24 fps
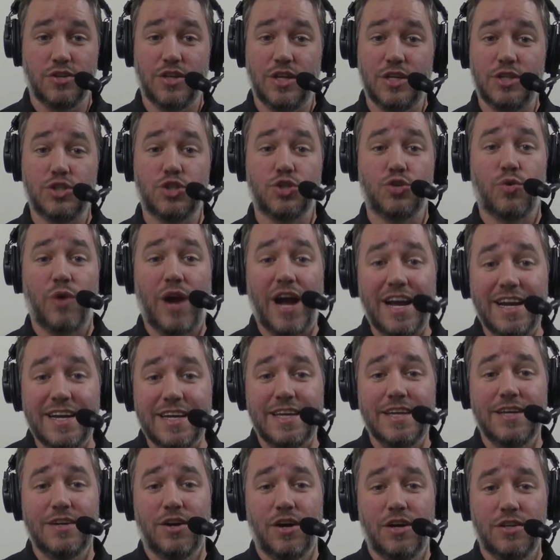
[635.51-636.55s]
they try to
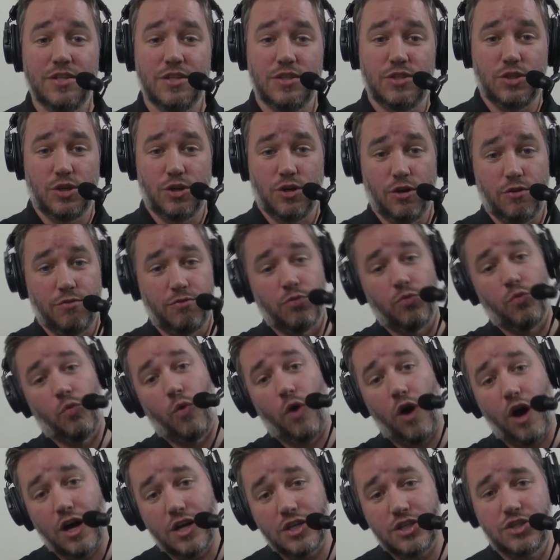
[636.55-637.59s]
get on the turf,
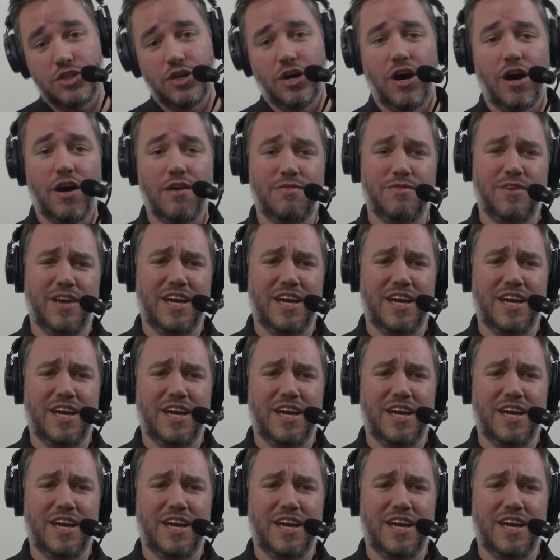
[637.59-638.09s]
washed off,